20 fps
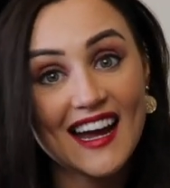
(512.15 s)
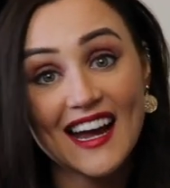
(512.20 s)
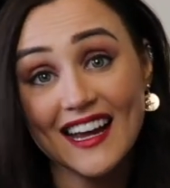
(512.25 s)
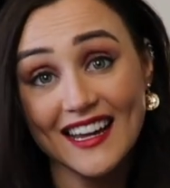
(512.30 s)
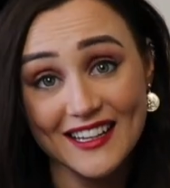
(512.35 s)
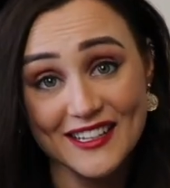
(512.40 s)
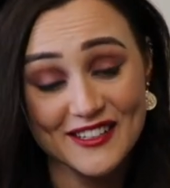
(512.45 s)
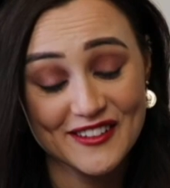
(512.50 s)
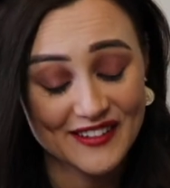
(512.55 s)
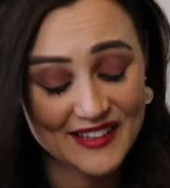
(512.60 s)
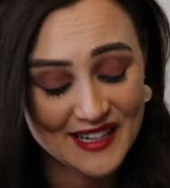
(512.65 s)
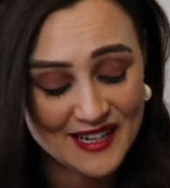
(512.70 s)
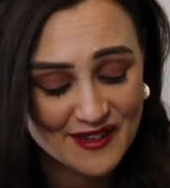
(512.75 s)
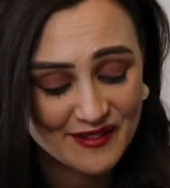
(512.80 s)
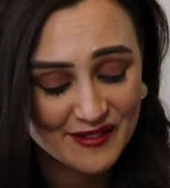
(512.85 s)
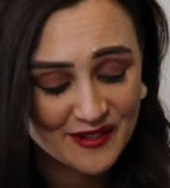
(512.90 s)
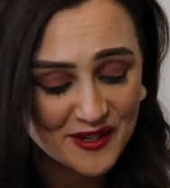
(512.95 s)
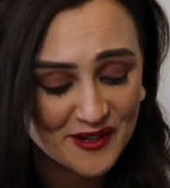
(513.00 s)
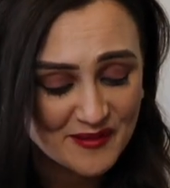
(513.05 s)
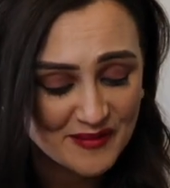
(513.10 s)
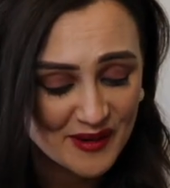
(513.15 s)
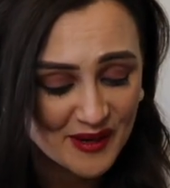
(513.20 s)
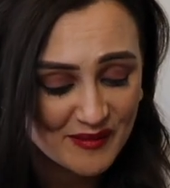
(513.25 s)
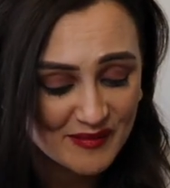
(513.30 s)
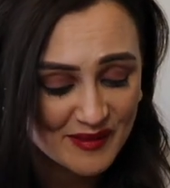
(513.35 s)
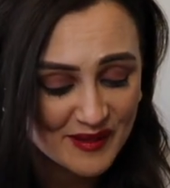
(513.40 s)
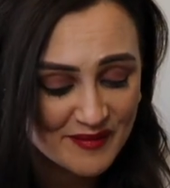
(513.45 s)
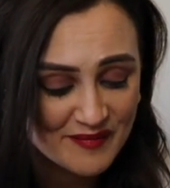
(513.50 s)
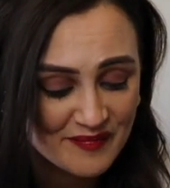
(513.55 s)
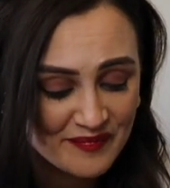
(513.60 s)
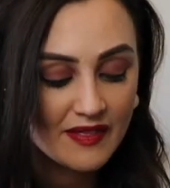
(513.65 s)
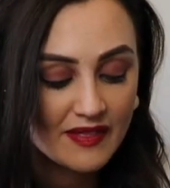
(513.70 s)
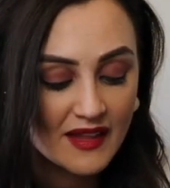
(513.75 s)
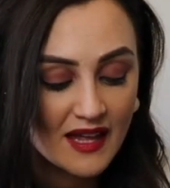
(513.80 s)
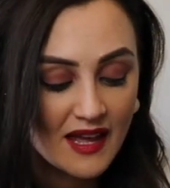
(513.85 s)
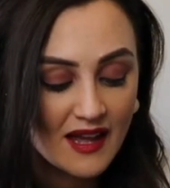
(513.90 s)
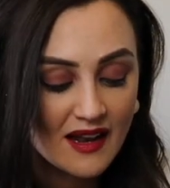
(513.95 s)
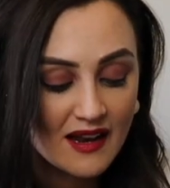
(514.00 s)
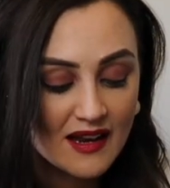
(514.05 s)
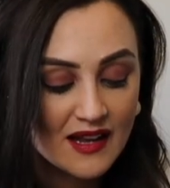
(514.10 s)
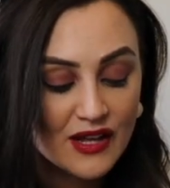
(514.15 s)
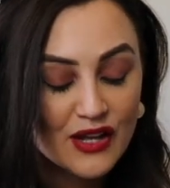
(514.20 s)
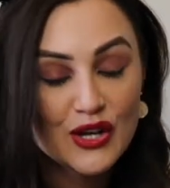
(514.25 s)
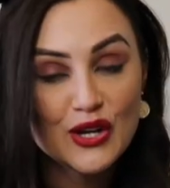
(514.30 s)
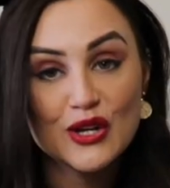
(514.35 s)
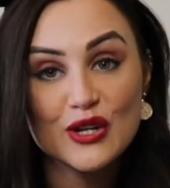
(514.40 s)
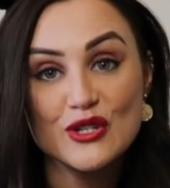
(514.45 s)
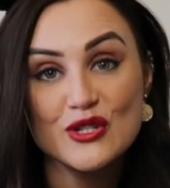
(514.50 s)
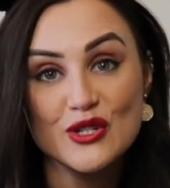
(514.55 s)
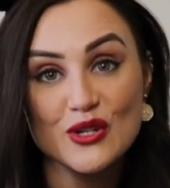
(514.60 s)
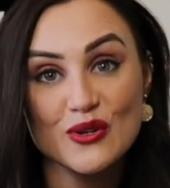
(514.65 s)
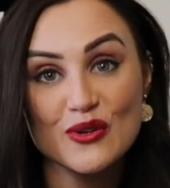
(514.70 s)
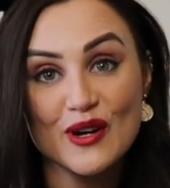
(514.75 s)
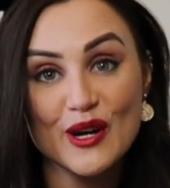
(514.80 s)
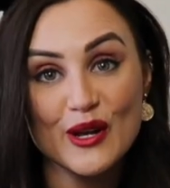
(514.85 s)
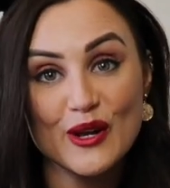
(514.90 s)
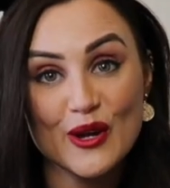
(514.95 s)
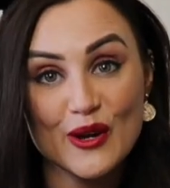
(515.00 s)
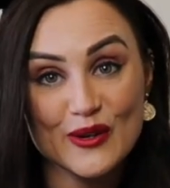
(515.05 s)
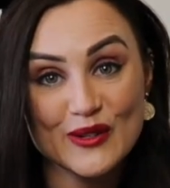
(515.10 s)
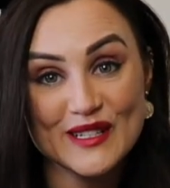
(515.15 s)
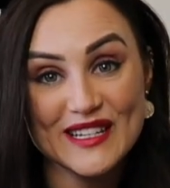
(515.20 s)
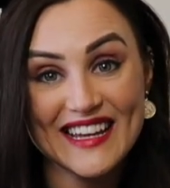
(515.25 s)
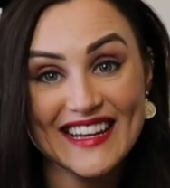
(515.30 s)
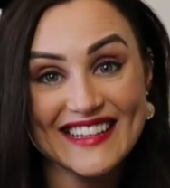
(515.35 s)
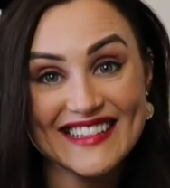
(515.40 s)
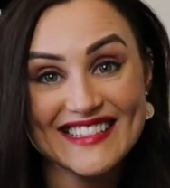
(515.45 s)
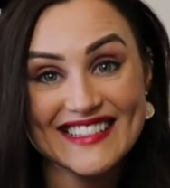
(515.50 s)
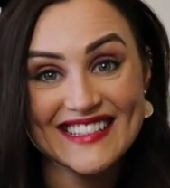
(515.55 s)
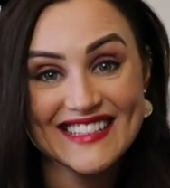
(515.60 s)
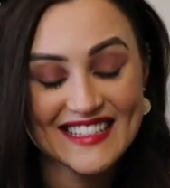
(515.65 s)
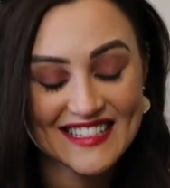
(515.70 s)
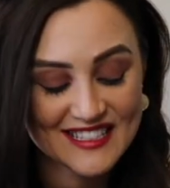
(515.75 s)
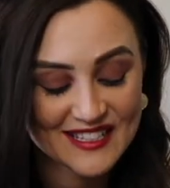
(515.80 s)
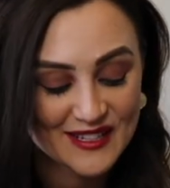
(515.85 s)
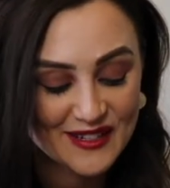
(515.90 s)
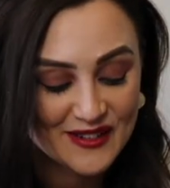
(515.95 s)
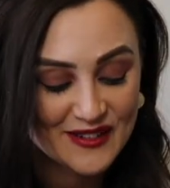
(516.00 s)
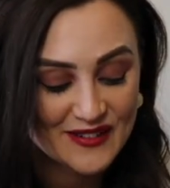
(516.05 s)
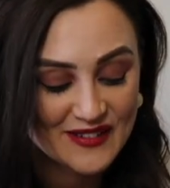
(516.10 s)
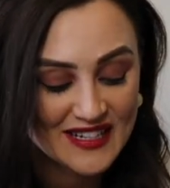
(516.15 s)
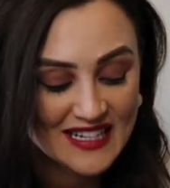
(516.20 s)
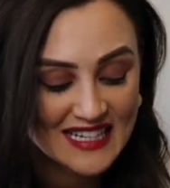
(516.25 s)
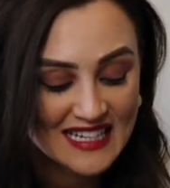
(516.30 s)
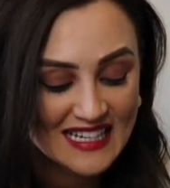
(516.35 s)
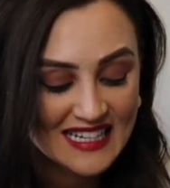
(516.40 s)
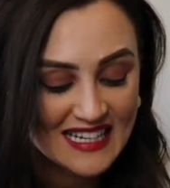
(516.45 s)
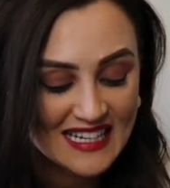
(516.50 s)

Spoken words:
I can do that, no problem. And then chill at Odette's. So